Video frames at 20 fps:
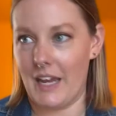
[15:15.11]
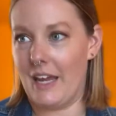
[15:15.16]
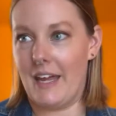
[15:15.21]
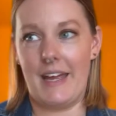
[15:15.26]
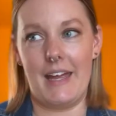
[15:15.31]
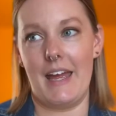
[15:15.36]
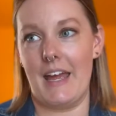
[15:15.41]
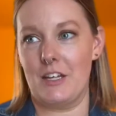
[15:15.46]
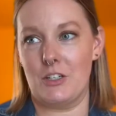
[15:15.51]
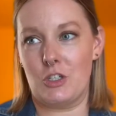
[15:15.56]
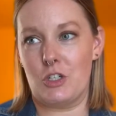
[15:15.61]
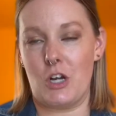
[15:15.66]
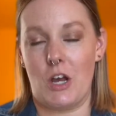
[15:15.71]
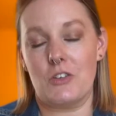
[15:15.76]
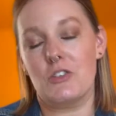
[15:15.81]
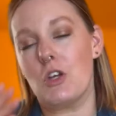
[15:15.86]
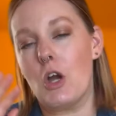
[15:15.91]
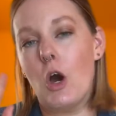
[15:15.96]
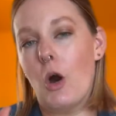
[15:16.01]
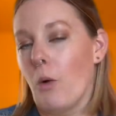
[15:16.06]
it
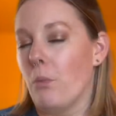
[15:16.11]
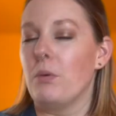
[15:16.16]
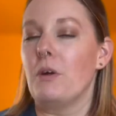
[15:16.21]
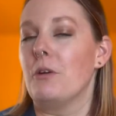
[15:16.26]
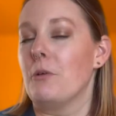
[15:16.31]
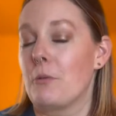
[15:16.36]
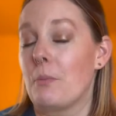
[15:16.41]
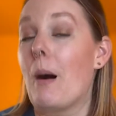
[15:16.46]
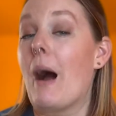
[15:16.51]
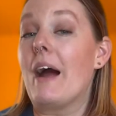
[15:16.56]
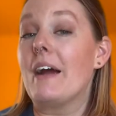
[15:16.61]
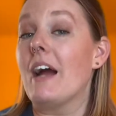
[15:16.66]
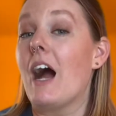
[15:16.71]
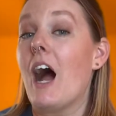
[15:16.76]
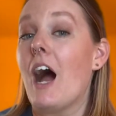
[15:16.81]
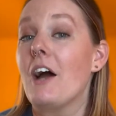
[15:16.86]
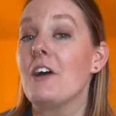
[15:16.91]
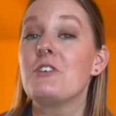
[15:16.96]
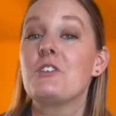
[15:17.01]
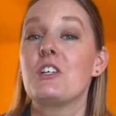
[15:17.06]
just opened my
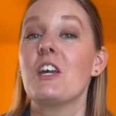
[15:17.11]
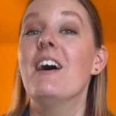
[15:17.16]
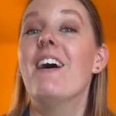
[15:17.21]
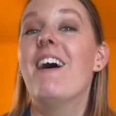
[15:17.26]
eyes.